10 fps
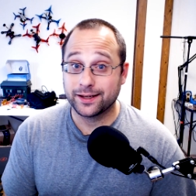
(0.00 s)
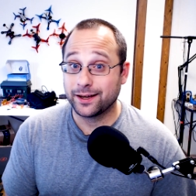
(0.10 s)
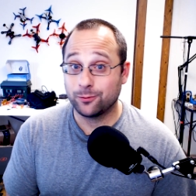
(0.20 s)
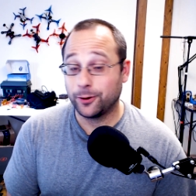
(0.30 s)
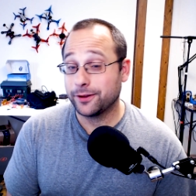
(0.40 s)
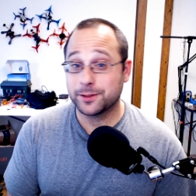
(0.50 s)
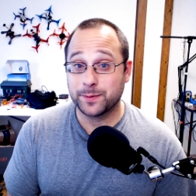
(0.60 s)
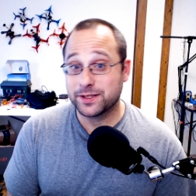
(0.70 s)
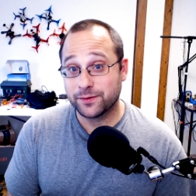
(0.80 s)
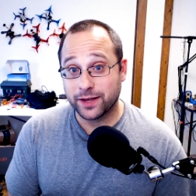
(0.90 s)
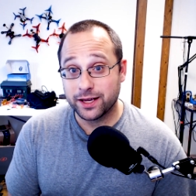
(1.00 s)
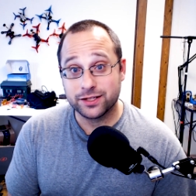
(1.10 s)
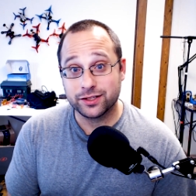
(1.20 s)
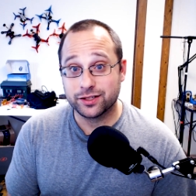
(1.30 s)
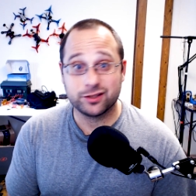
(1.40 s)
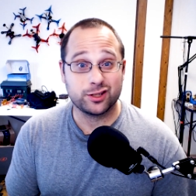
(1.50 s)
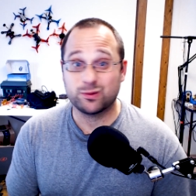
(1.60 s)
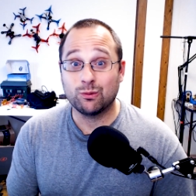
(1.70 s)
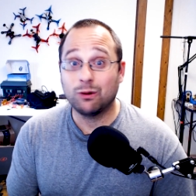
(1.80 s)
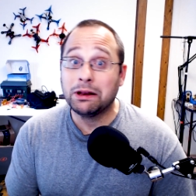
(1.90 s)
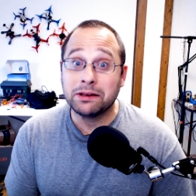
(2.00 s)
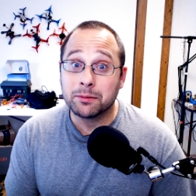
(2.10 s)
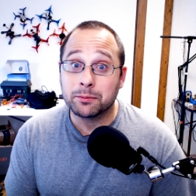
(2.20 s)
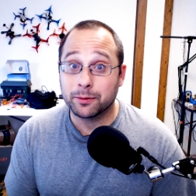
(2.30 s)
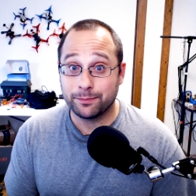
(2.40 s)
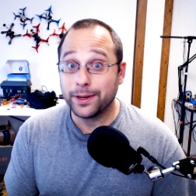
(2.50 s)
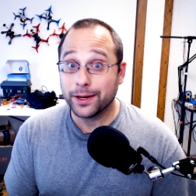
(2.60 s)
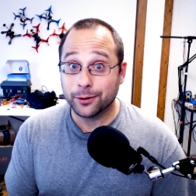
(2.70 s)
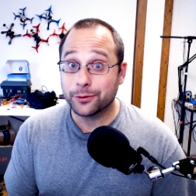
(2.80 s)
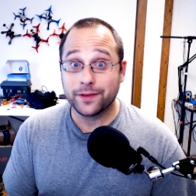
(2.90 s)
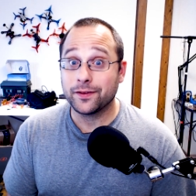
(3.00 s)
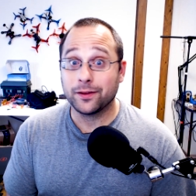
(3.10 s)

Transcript: and one of the specifications is just one number bigger than the